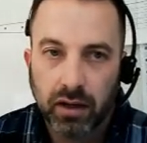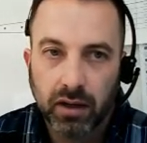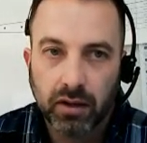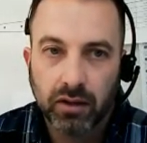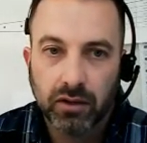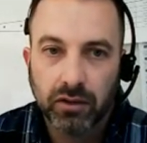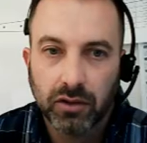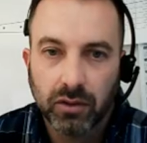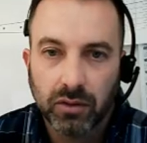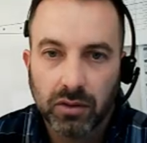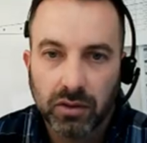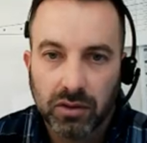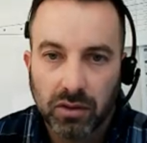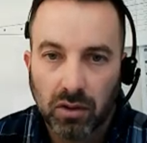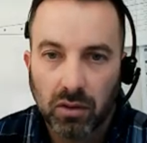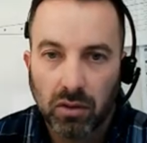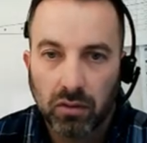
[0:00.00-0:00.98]
Hit undo and
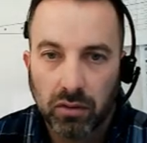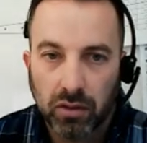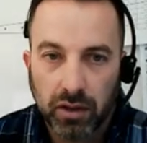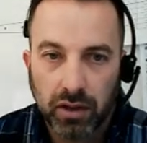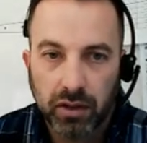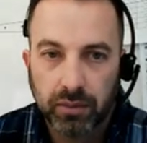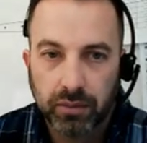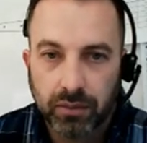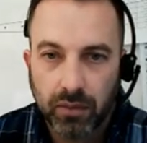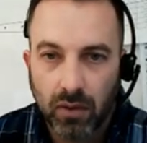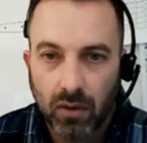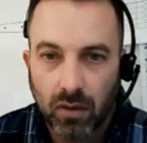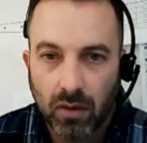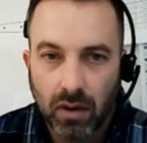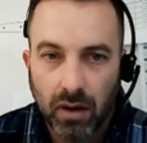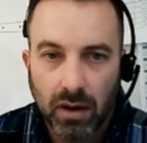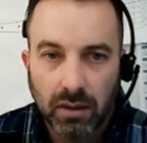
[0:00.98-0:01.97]
start over again.
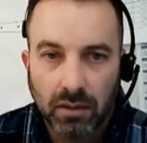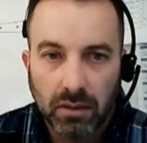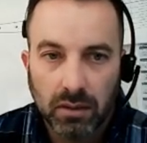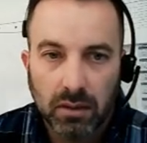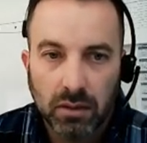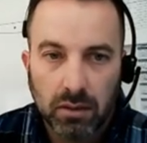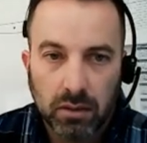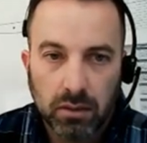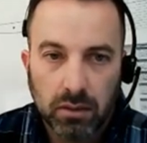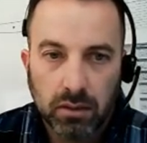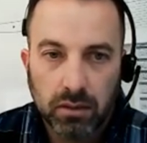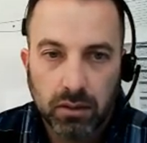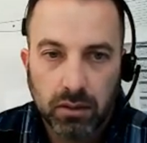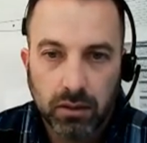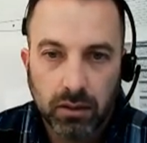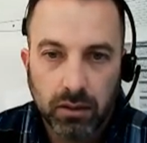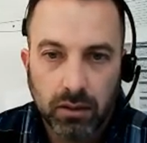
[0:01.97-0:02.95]
All right.
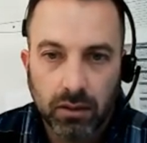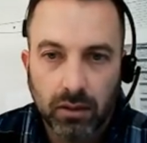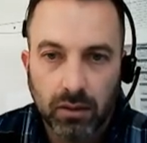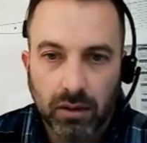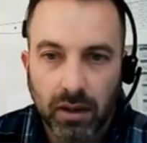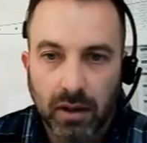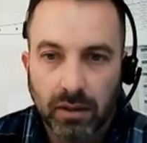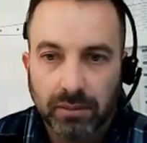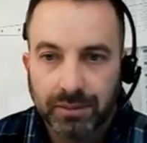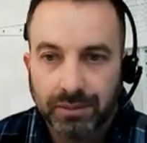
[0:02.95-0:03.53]
Hit OK.